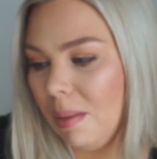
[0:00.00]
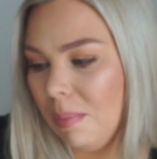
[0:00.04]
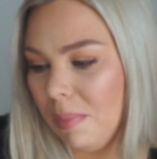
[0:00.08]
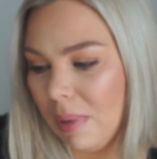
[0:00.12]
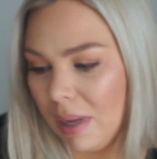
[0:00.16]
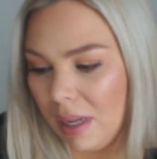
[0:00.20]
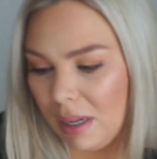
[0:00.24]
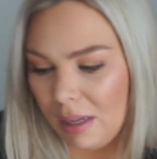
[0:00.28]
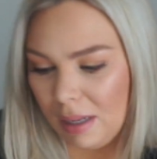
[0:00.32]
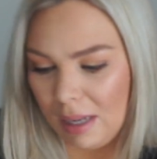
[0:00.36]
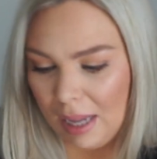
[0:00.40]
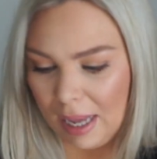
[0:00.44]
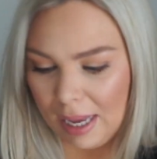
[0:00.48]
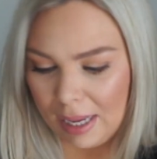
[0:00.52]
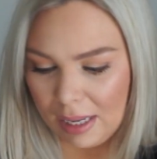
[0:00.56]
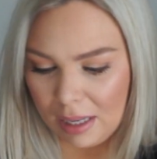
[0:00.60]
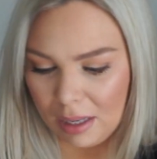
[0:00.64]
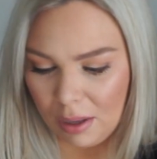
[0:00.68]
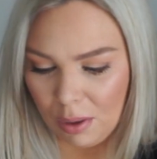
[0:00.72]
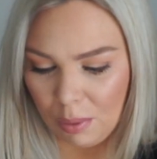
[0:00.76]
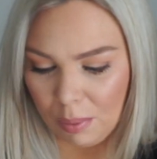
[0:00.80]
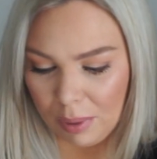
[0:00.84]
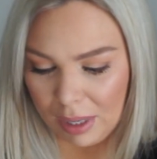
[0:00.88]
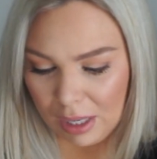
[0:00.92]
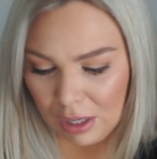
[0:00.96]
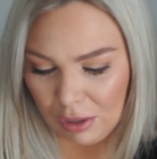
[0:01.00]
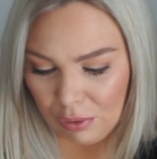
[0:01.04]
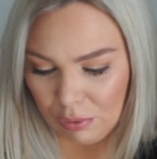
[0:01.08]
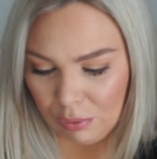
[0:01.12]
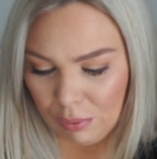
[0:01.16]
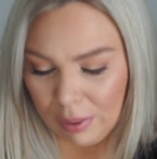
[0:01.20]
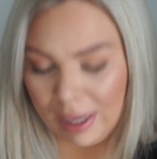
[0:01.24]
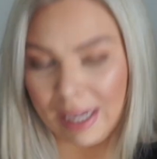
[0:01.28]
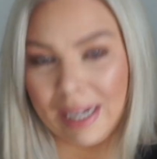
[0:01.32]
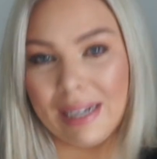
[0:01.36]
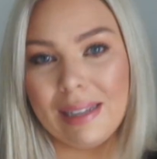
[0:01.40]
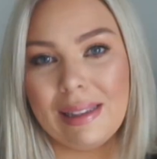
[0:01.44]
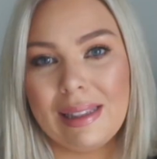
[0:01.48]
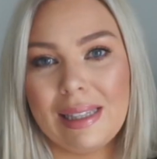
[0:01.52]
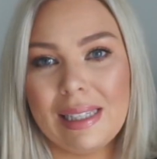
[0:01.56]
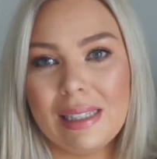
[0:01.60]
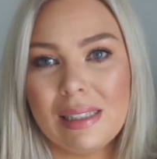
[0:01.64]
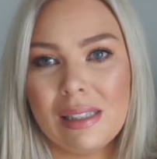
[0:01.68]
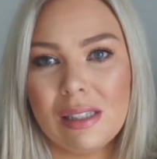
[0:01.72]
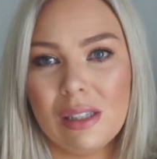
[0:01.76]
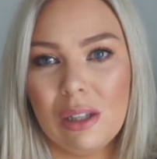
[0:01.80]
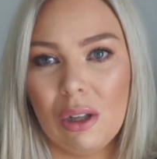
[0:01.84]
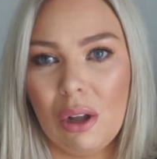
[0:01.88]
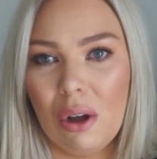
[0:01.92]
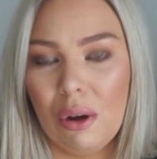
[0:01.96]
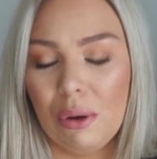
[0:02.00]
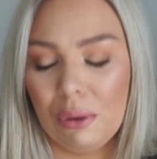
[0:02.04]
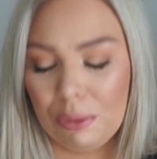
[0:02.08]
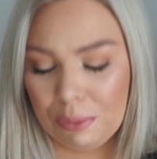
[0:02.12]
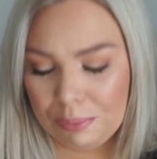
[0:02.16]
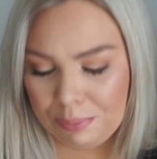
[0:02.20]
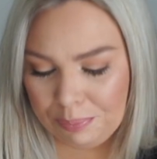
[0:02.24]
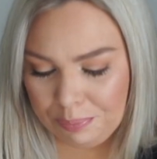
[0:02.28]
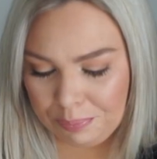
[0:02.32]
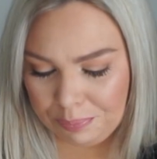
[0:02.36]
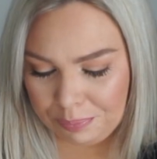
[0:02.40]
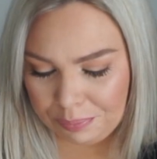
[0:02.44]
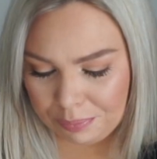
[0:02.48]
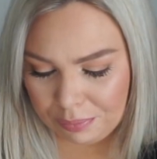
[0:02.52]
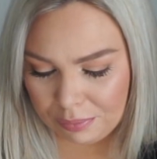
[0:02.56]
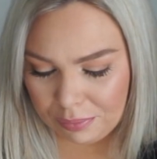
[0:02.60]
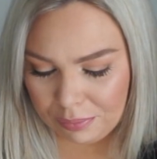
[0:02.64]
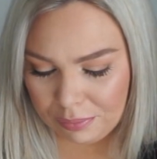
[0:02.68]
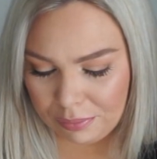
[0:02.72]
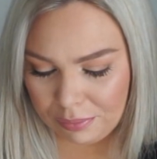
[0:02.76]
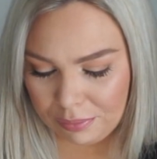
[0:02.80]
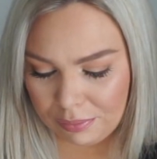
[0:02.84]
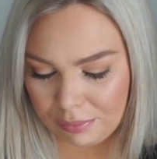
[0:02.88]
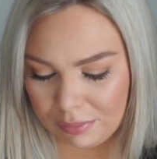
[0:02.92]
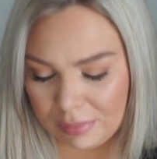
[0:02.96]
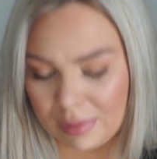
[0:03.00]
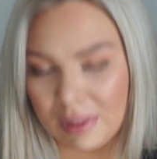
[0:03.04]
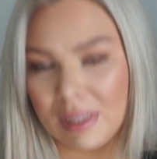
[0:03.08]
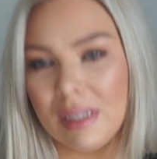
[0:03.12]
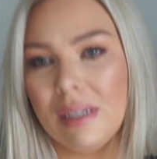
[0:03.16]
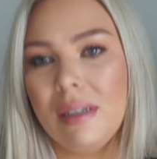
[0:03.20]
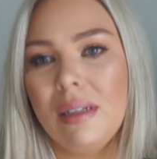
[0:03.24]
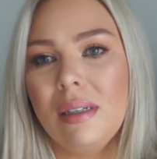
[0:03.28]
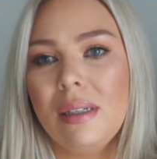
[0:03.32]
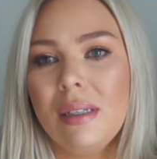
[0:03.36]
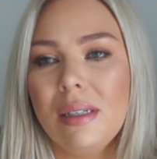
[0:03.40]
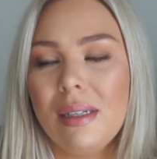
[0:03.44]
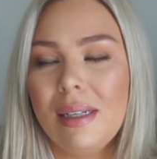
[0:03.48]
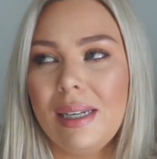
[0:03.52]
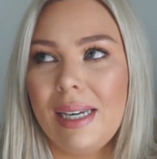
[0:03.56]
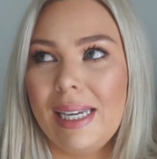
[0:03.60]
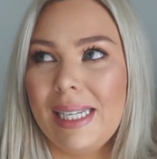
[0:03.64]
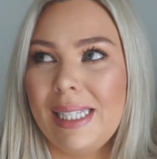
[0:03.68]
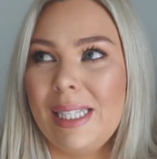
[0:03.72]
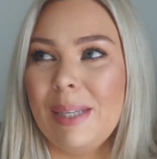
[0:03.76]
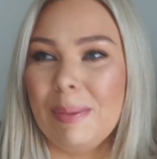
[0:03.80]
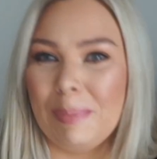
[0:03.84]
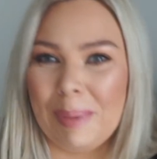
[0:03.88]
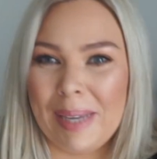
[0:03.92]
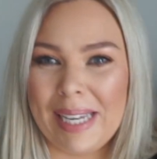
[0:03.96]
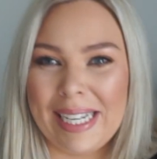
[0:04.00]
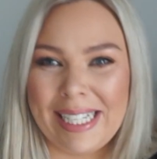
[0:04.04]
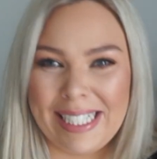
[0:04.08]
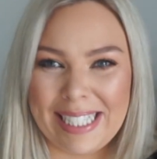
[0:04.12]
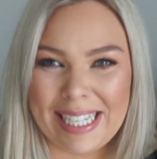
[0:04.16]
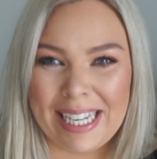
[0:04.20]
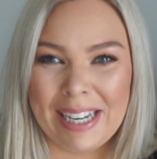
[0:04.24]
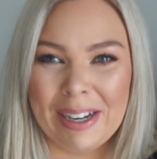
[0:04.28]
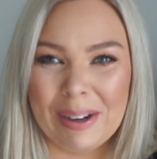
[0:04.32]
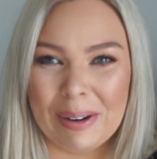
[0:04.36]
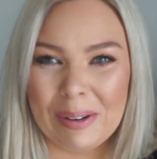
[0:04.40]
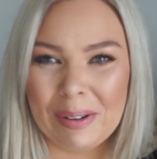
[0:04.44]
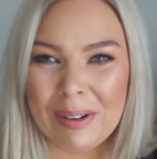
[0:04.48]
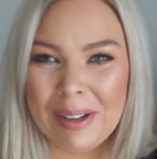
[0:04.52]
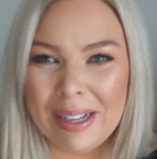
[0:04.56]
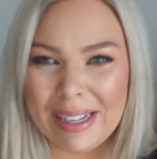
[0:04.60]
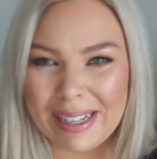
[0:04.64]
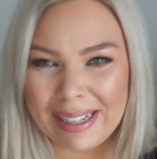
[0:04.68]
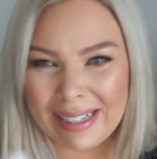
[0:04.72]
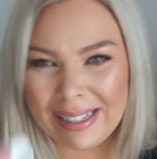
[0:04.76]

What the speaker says: but like when you've waited this long, it's a big deal.